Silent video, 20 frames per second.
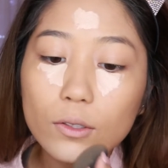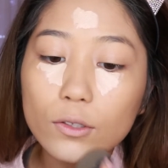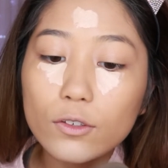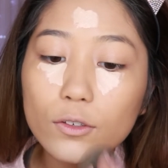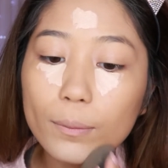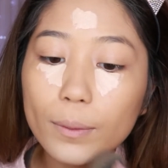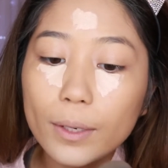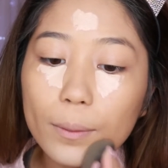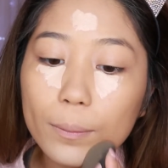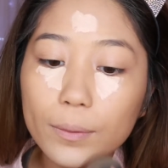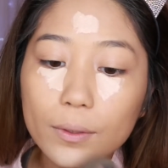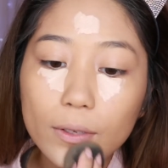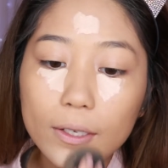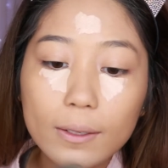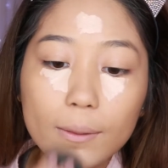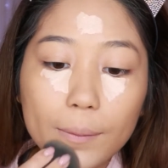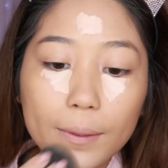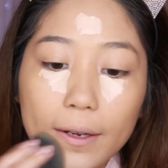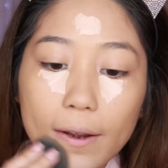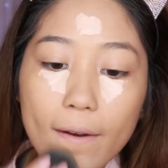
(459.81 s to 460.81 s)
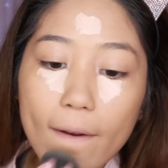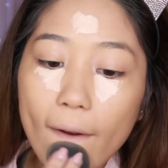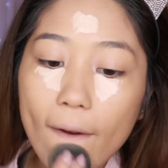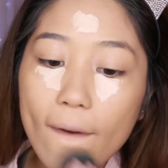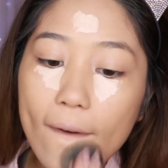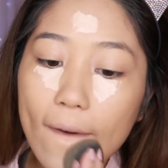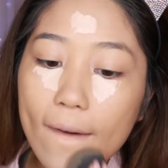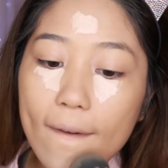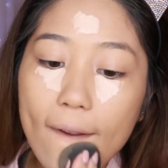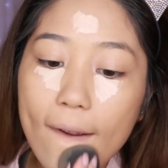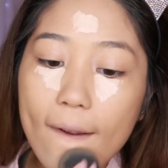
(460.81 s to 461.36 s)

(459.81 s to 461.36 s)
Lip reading: with my beauty blender.